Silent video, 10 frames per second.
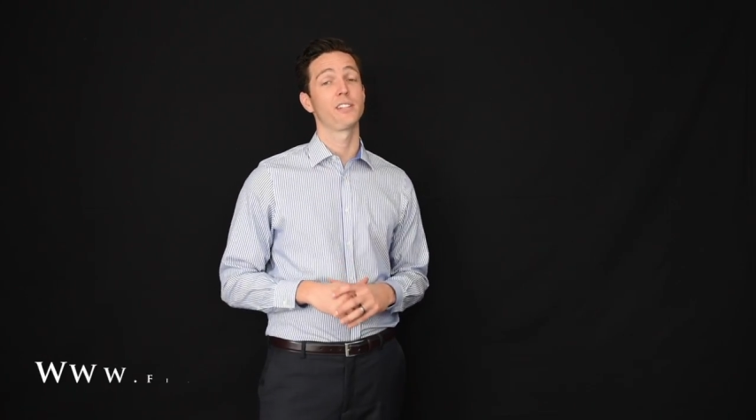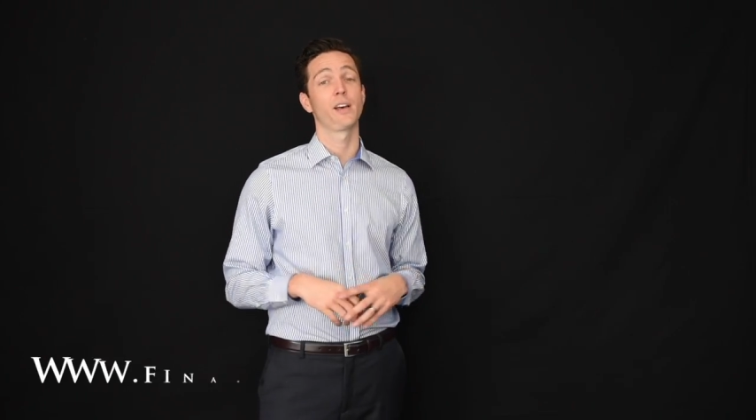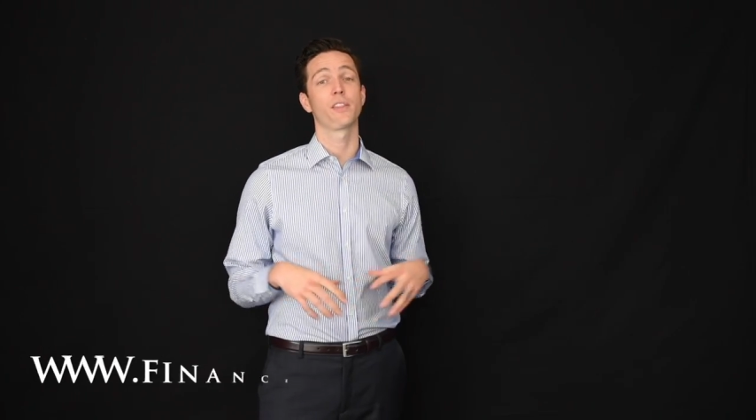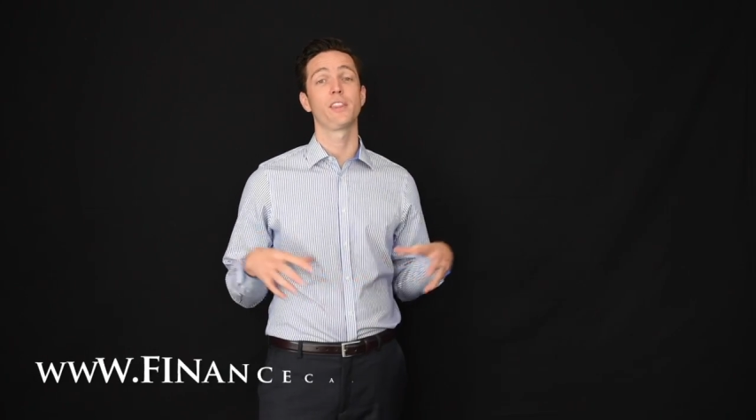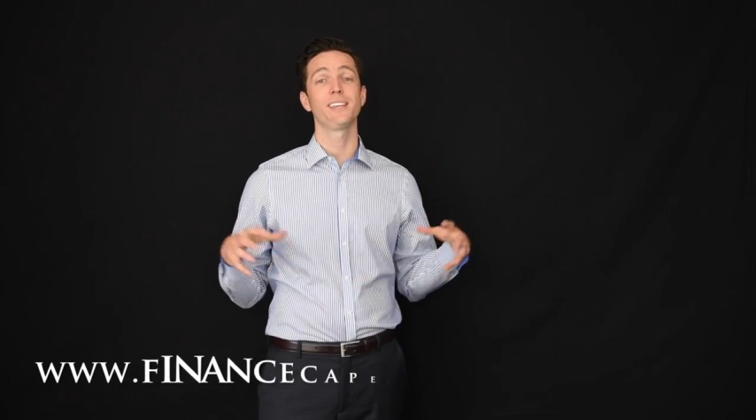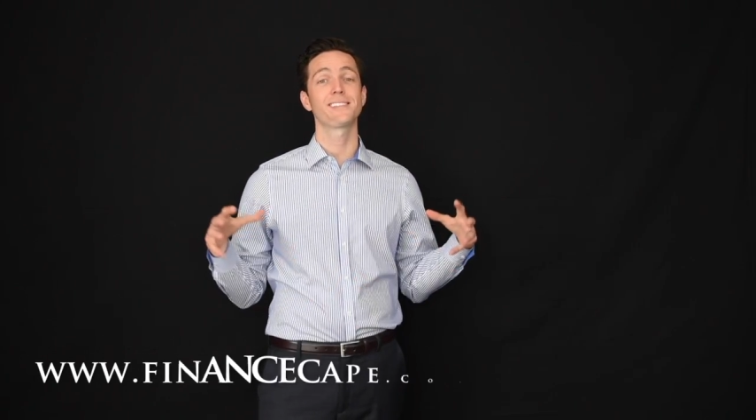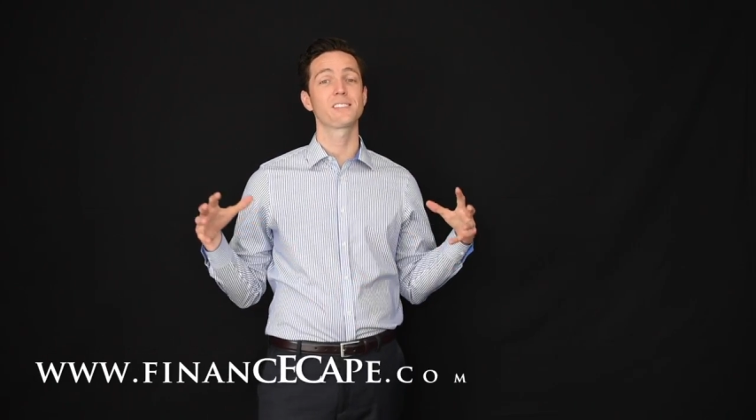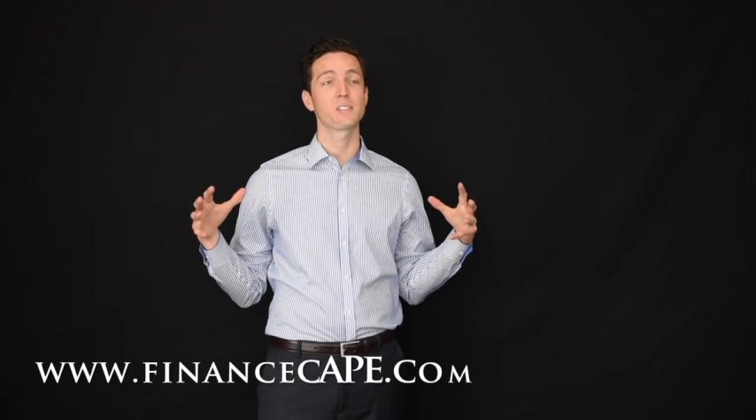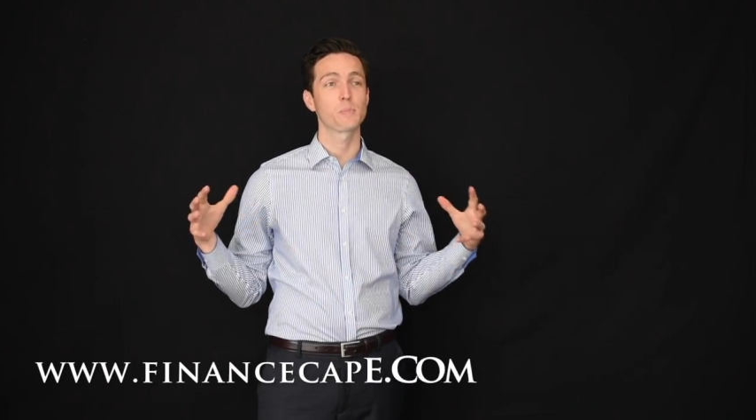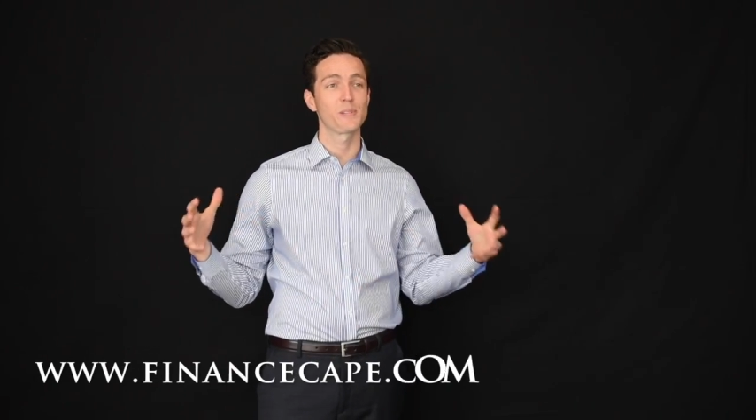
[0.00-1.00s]
Now this
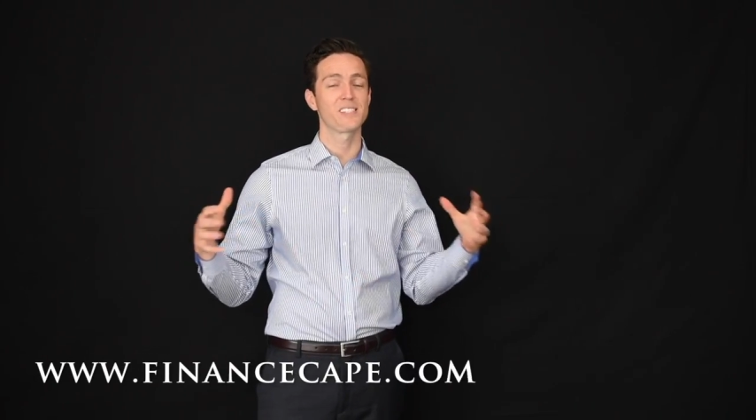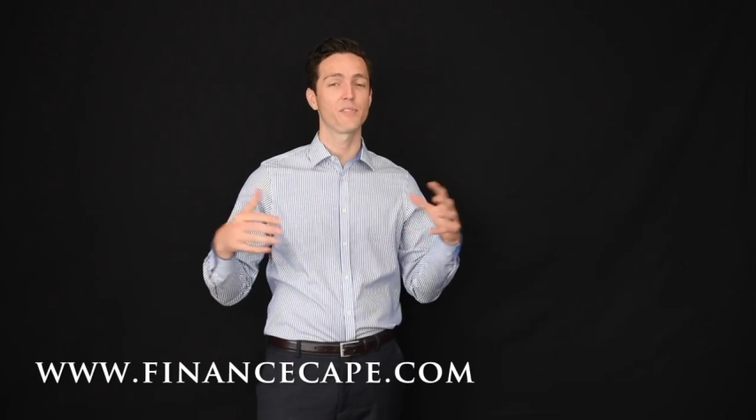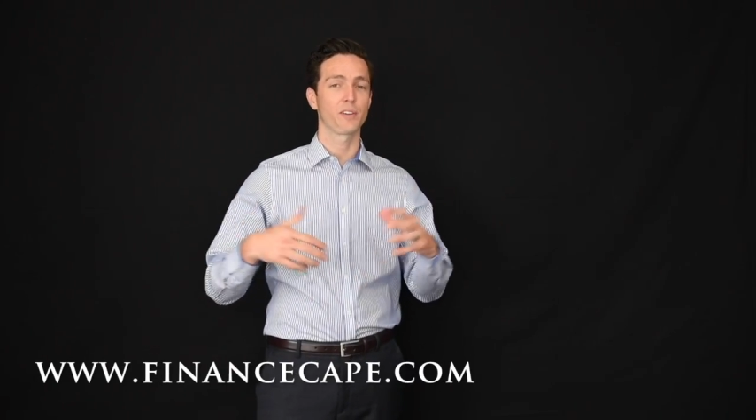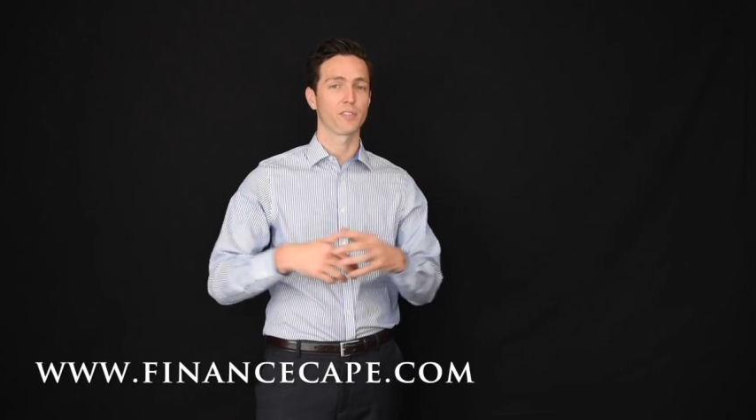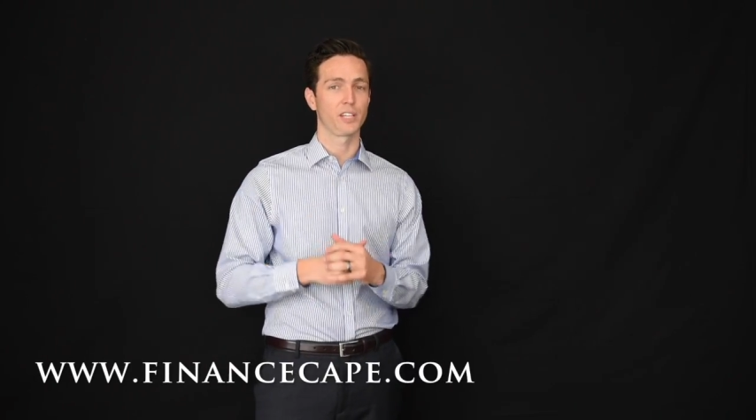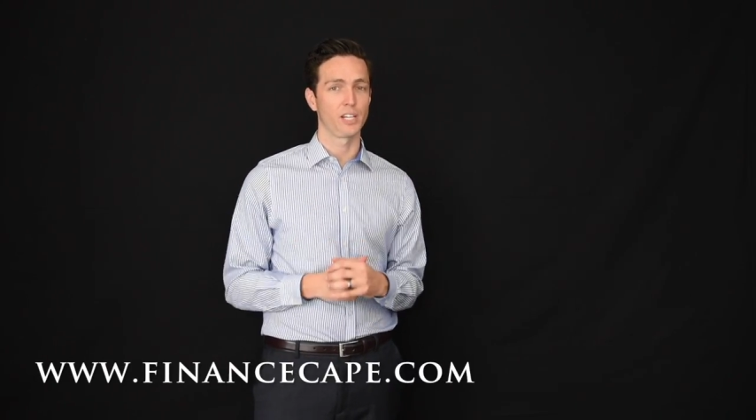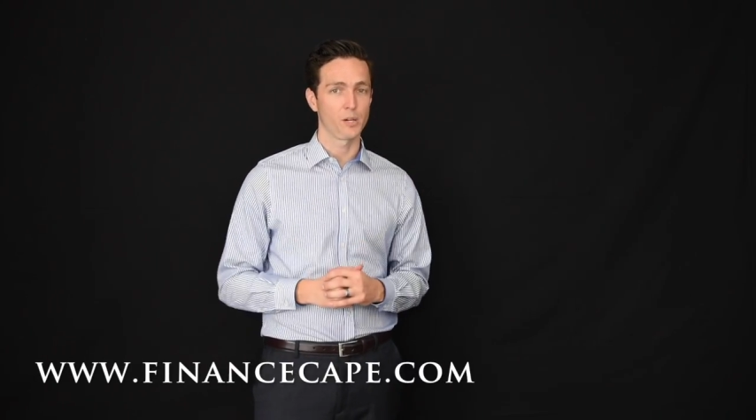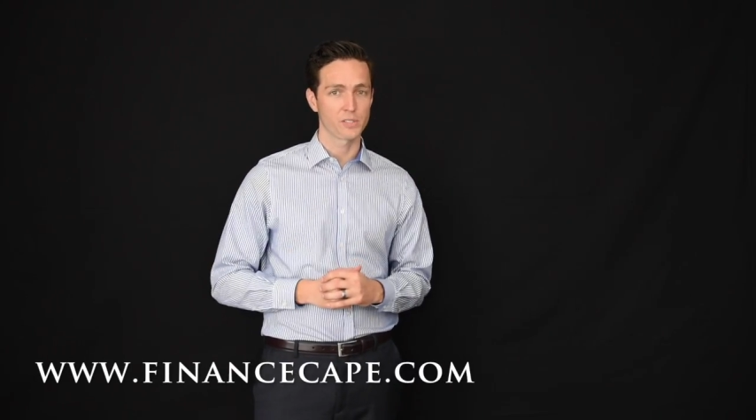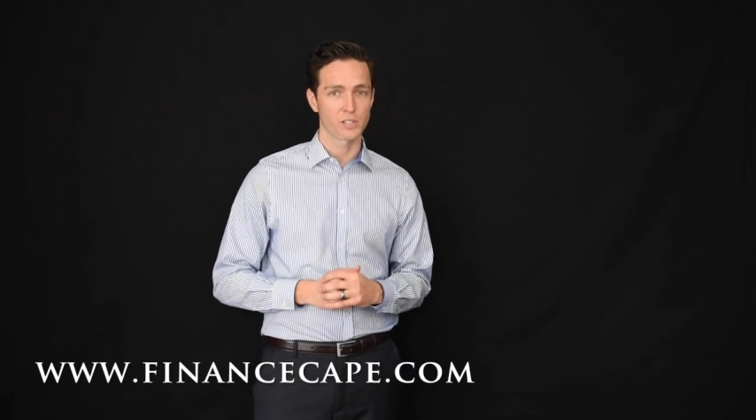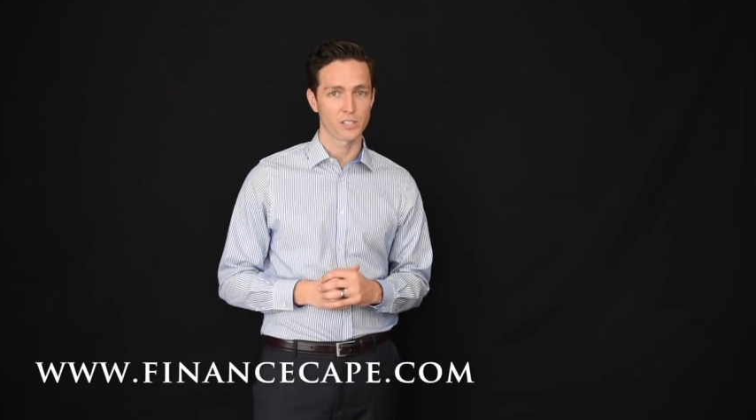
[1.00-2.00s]
specific
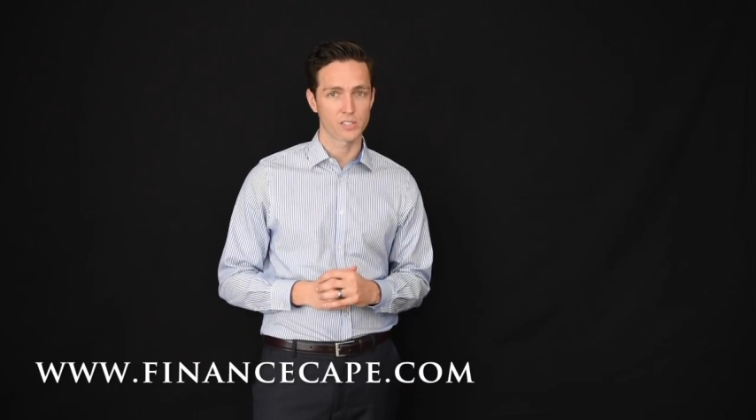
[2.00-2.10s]
video is going